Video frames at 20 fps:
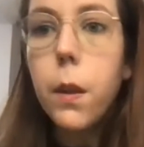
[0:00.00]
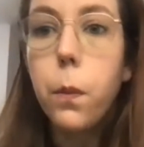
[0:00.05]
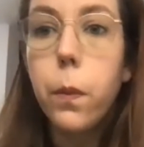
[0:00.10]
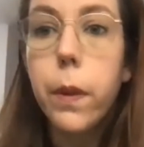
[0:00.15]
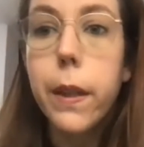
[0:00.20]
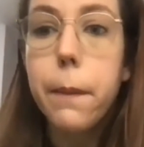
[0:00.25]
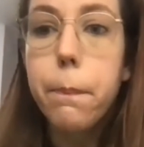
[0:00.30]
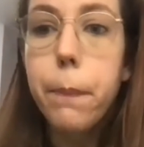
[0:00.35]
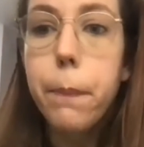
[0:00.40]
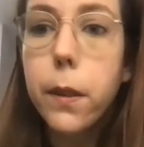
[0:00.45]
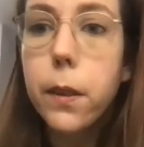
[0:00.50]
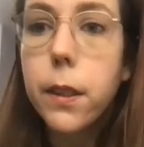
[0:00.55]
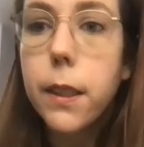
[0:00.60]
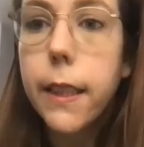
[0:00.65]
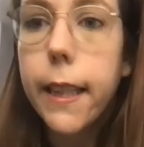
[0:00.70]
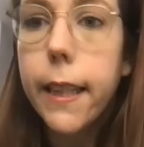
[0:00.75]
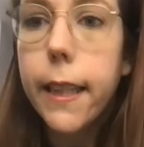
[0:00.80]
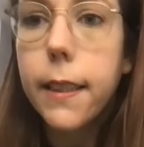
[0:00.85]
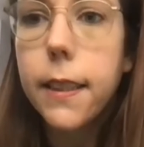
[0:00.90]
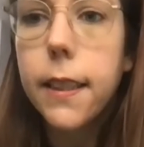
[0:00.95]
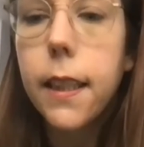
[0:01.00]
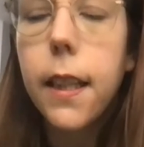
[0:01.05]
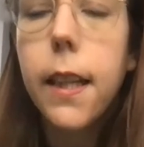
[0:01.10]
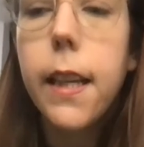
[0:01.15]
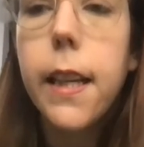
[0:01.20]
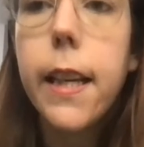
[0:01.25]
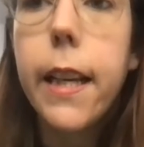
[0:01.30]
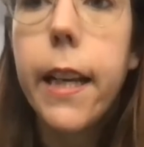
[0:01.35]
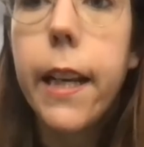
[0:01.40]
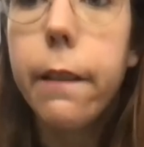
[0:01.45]
We built it
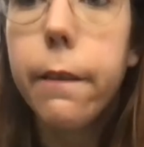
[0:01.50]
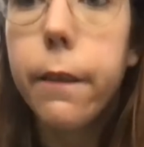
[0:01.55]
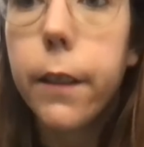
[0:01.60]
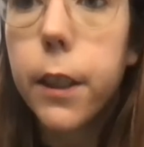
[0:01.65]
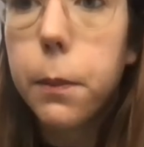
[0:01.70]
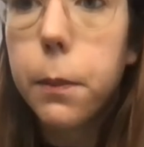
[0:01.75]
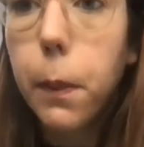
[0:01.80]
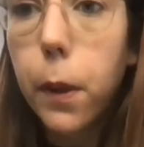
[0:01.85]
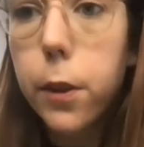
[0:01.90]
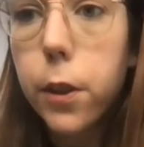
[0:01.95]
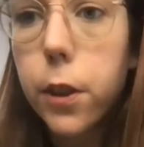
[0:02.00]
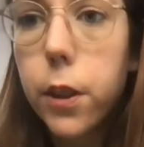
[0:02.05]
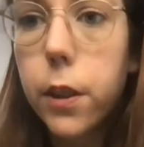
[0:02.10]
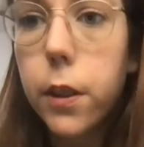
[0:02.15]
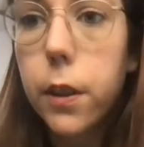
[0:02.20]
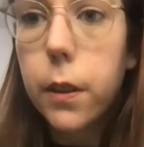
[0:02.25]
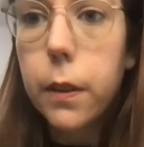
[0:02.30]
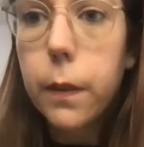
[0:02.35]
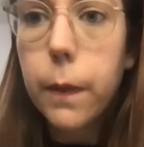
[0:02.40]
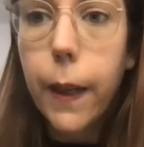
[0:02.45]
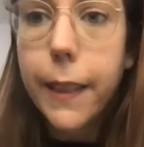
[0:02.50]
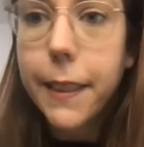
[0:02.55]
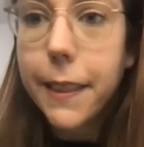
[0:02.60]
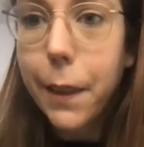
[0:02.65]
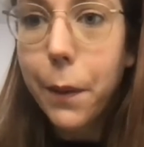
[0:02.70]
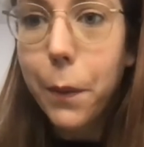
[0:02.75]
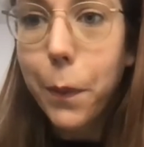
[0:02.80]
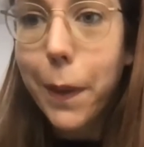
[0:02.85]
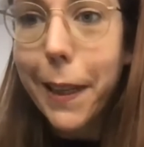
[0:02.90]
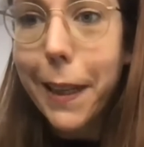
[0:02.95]
in response, if I
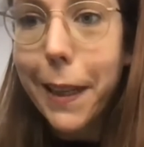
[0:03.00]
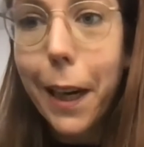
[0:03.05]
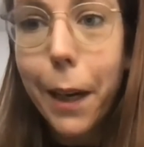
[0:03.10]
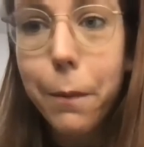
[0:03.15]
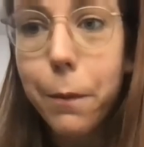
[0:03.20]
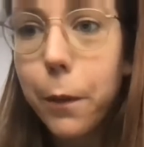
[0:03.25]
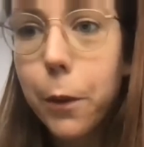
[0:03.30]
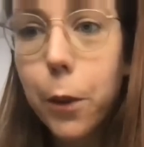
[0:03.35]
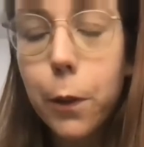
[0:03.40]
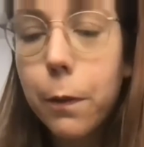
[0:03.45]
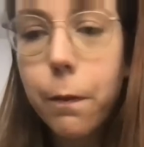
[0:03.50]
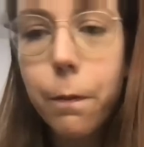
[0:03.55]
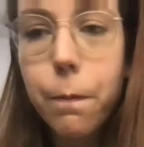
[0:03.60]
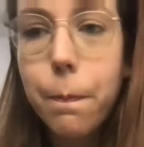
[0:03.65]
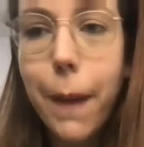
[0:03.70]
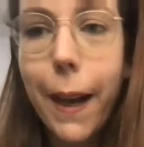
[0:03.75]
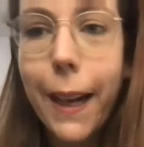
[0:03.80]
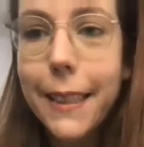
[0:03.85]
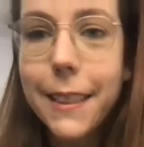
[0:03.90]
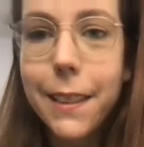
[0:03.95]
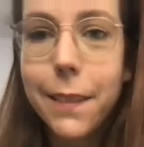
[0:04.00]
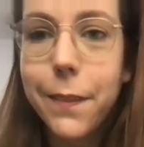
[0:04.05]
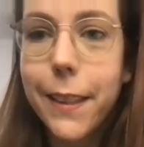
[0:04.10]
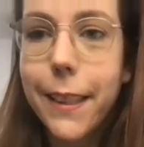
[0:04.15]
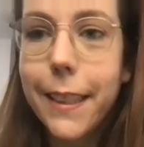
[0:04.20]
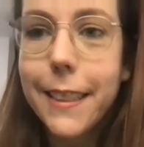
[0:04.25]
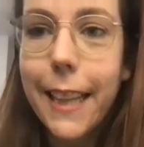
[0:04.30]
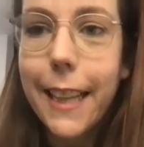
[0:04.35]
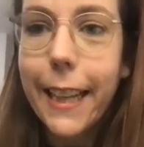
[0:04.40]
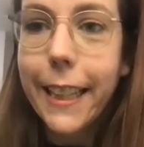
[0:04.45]
say we, I'm
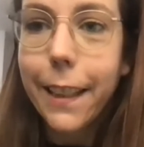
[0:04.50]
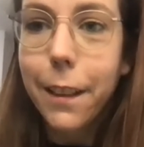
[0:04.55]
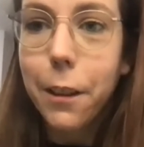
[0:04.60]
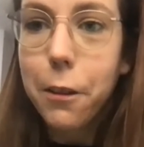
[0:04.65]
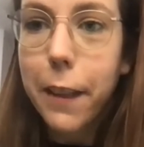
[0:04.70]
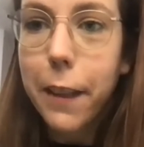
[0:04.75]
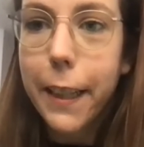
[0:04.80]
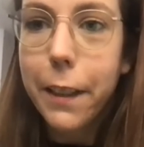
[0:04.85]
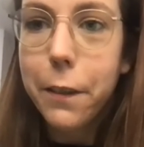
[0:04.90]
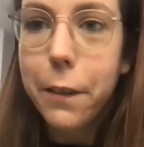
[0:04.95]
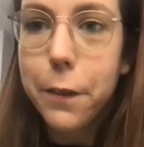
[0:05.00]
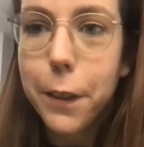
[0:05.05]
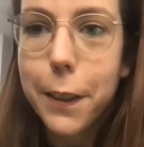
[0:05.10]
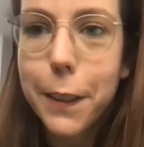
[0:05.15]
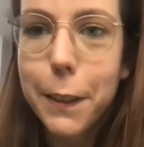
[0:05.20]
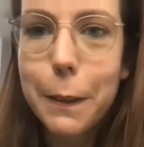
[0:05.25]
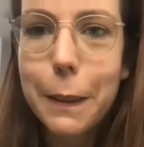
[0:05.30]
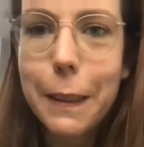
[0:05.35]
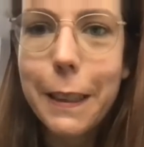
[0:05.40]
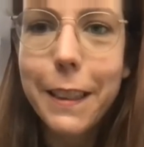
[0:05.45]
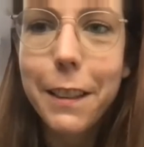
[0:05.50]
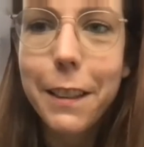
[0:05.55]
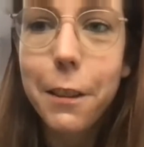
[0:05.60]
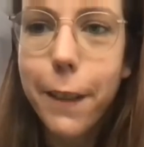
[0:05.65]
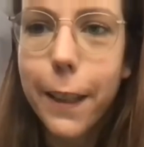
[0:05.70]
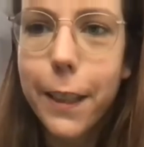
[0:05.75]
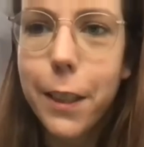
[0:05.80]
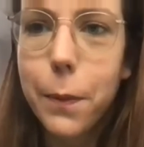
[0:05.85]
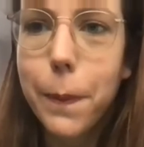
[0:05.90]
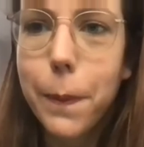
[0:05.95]
massively taking credit for the
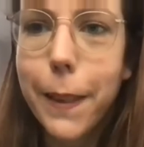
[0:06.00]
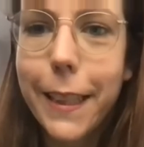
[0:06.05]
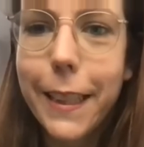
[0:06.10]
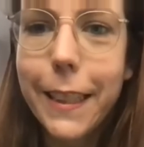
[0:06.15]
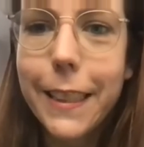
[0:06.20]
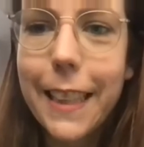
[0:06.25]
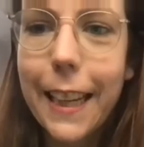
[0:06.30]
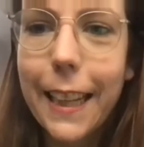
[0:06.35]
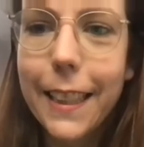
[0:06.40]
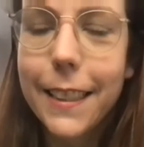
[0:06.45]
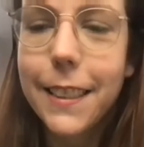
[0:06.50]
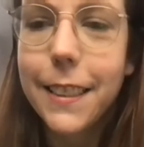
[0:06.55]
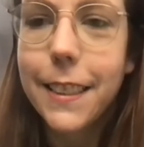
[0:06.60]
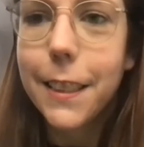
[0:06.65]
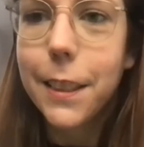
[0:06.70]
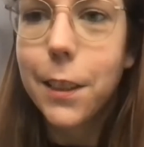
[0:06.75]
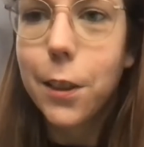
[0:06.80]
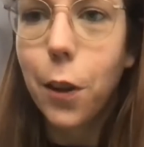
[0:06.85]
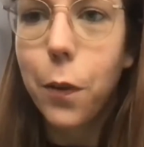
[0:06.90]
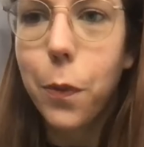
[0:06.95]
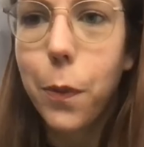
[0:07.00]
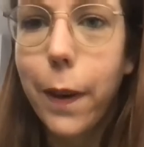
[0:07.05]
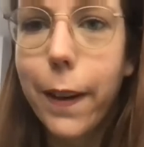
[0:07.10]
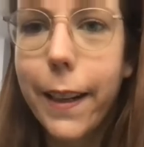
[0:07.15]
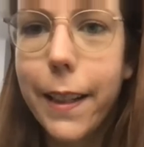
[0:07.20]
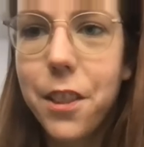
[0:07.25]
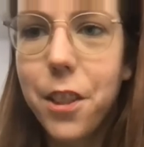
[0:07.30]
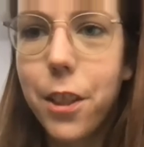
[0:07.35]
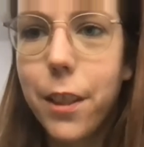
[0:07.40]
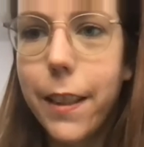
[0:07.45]
incredibly talented software
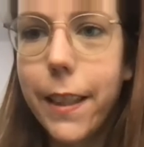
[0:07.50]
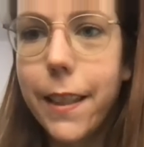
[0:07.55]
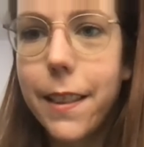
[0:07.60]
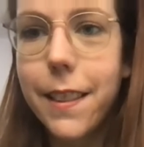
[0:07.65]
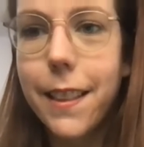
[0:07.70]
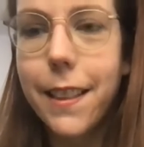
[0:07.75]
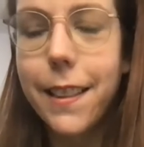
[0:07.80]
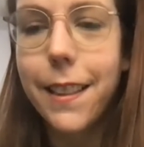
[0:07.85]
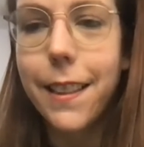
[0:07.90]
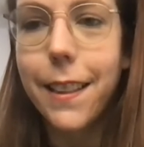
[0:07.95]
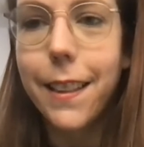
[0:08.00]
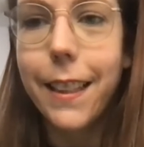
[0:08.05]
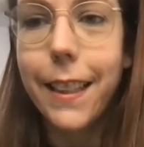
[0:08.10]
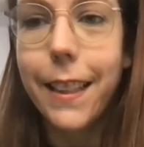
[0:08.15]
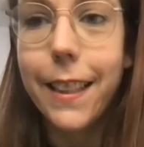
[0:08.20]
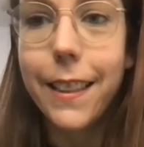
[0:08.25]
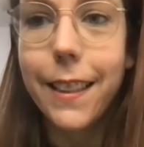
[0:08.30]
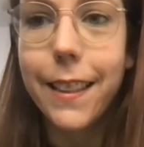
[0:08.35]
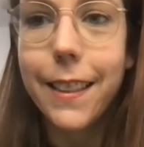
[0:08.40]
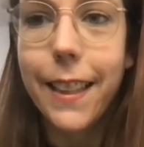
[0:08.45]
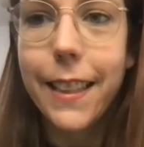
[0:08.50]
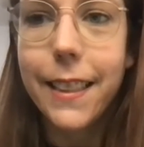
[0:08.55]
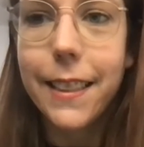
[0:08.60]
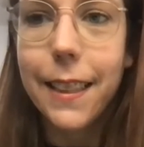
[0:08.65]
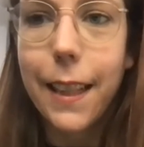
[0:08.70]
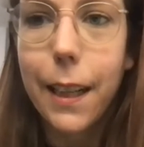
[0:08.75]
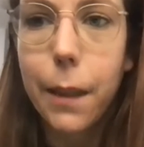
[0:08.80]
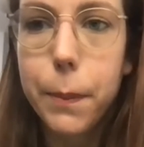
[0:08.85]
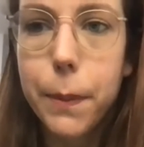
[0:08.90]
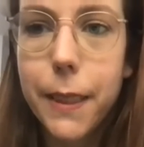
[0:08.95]
engineers in the
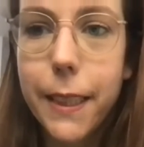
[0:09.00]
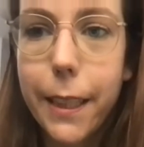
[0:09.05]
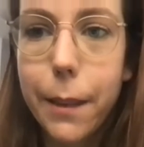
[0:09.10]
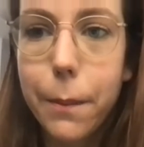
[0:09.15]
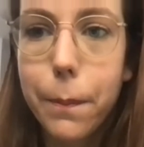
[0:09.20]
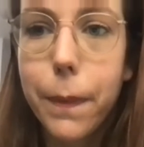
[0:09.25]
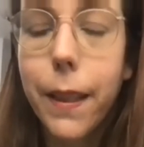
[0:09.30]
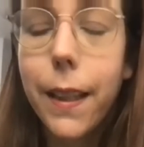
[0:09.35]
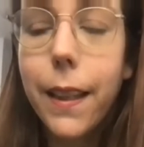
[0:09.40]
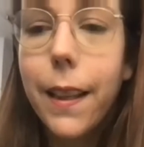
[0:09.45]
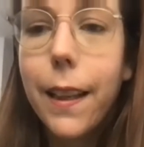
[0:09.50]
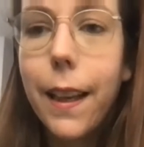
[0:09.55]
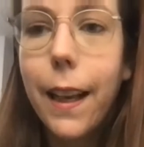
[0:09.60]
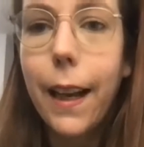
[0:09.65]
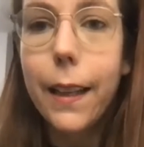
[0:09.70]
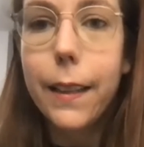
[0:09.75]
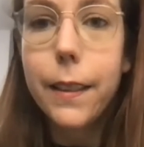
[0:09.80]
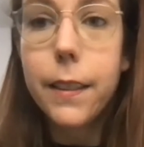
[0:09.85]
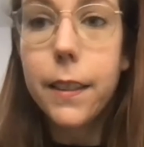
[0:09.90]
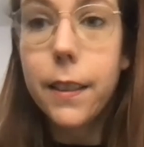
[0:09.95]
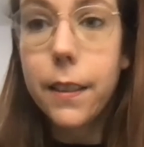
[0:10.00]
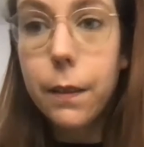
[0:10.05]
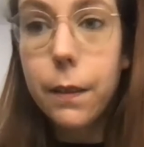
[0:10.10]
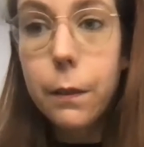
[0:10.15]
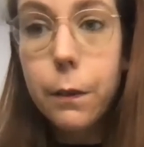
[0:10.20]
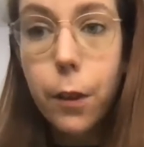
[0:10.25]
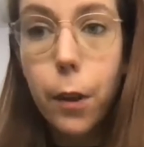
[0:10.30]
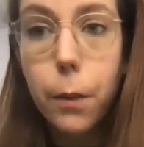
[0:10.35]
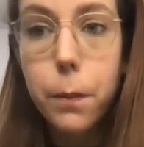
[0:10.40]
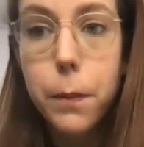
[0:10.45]
Data Lab team and
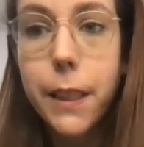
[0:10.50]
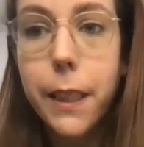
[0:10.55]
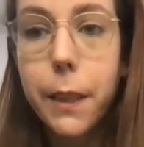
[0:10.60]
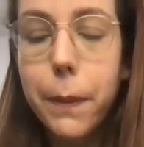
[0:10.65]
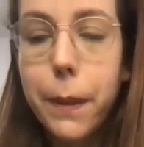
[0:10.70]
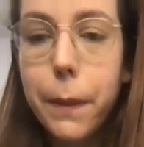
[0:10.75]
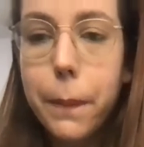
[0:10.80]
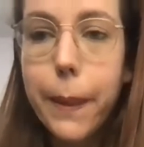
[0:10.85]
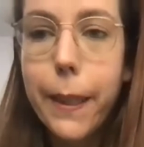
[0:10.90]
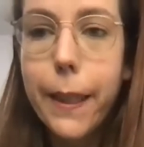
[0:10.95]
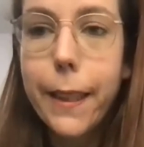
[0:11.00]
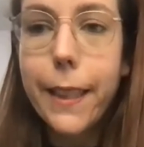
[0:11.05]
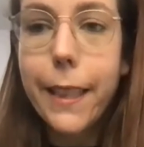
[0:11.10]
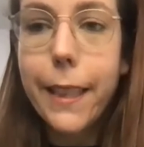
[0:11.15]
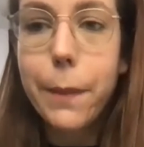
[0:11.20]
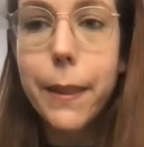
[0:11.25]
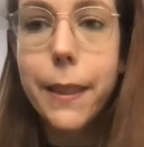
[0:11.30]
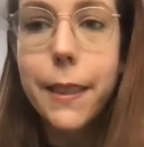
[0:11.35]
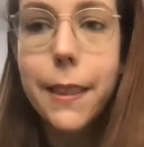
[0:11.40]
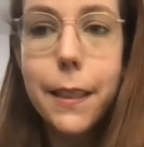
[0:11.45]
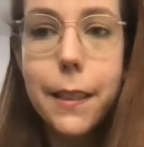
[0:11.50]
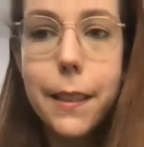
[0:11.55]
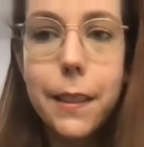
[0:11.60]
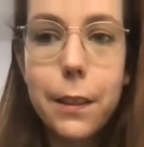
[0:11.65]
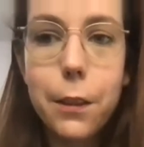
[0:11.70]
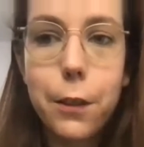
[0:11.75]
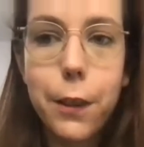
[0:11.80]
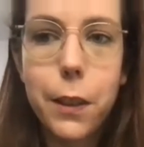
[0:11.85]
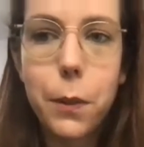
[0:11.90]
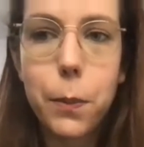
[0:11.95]
from TPP and EMIS,
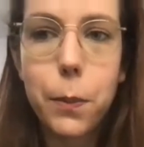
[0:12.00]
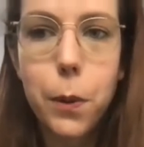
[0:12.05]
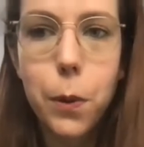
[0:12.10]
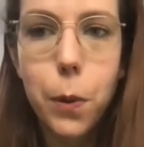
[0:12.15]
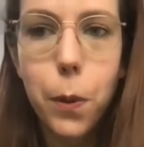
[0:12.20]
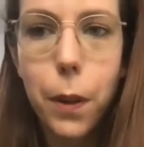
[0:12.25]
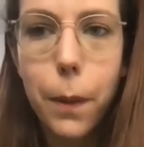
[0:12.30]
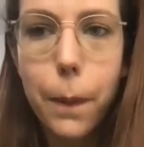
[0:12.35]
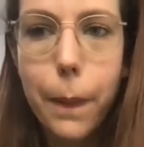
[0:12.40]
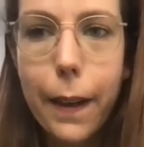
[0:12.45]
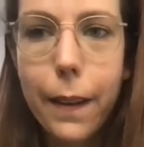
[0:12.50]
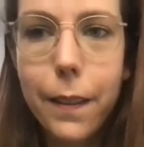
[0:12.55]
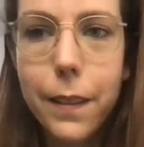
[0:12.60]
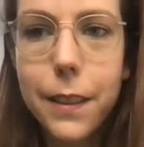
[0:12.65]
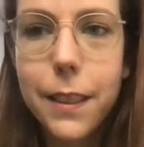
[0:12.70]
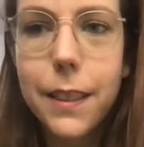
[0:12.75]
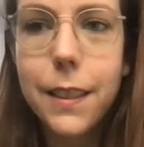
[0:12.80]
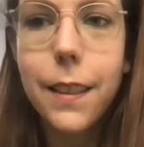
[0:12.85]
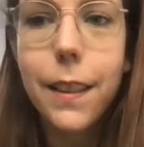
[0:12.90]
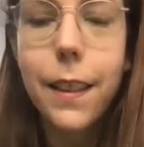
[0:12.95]
as Chris will talk about